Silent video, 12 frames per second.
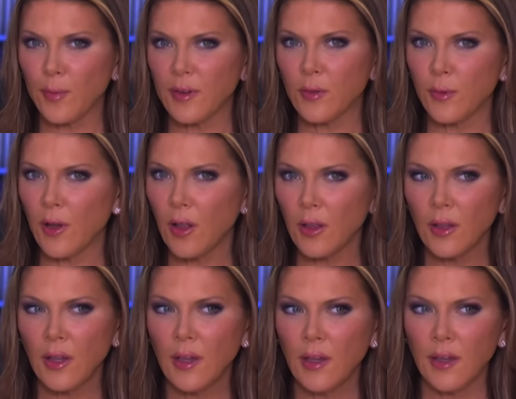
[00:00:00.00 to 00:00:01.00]
Because we all,
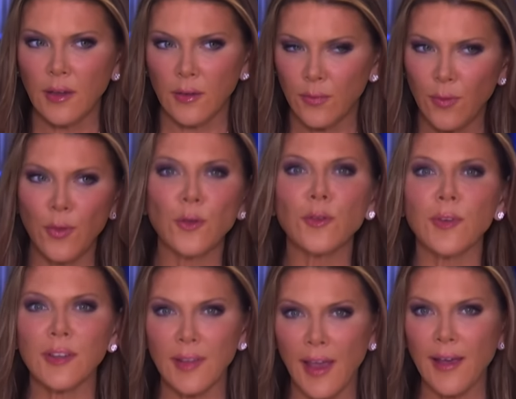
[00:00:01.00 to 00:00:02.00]
those of
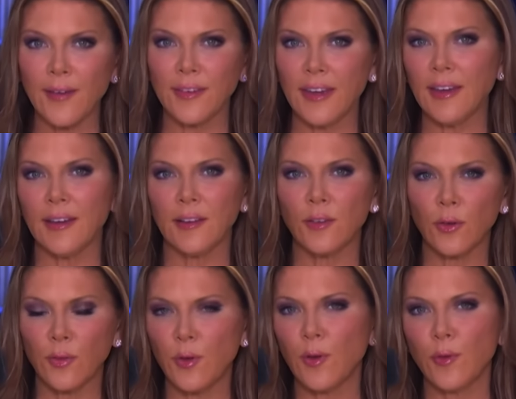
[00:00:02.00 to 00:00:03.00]
us that have kids, or
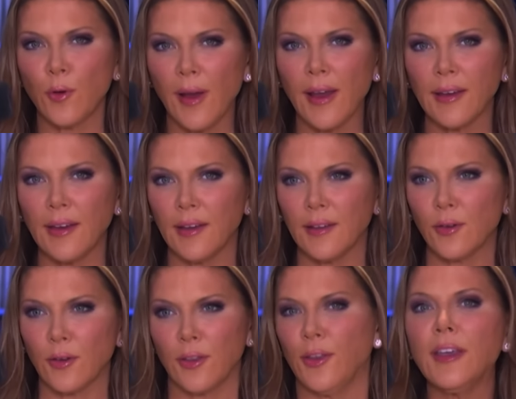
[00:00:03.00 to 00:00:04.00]
if you have grandkids,
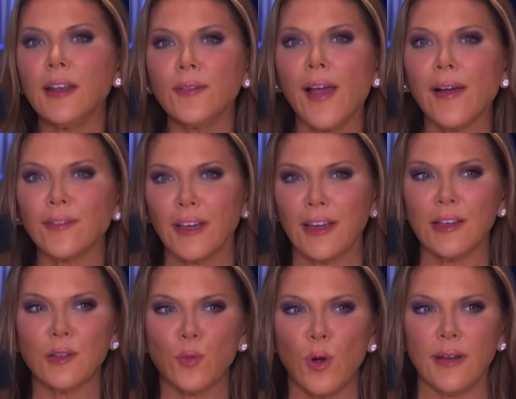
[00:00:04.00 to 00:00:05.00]
or you're thinking of having
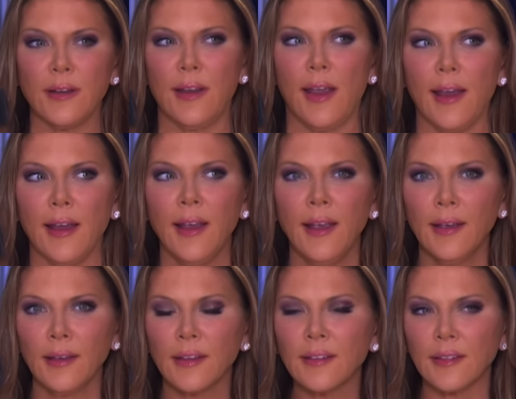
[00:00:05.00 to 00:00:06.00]
kids one day,
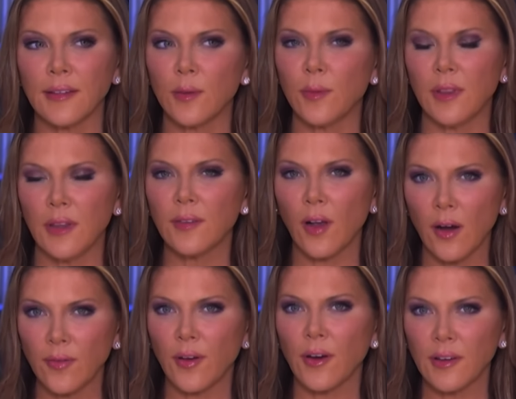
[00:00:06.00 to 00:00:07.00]
listen, I mean, these
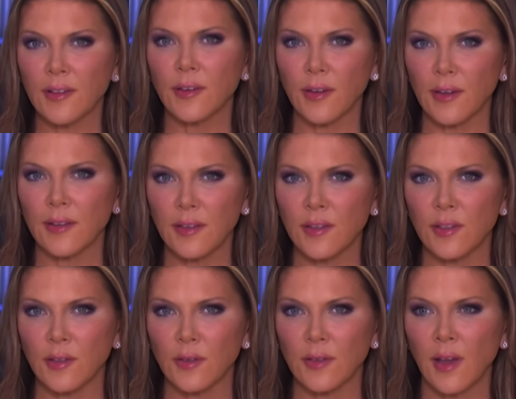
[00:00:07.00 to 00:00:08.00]
are very serious
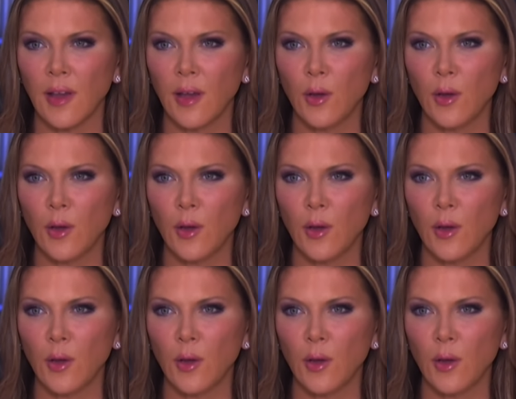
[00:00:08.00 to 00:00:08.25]
issues.